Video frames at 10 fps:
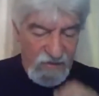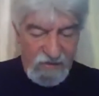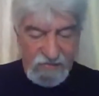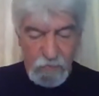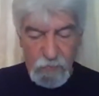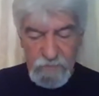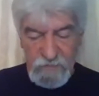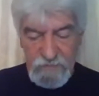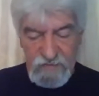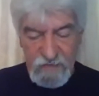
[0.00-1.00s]
and it warms
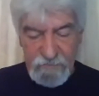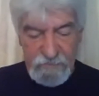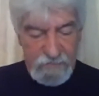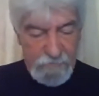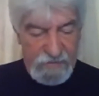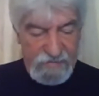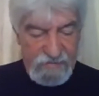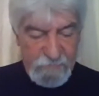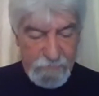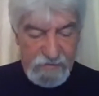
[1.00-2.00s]
himself and it bakes
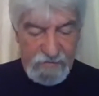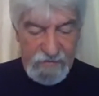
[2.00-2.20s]
his bread.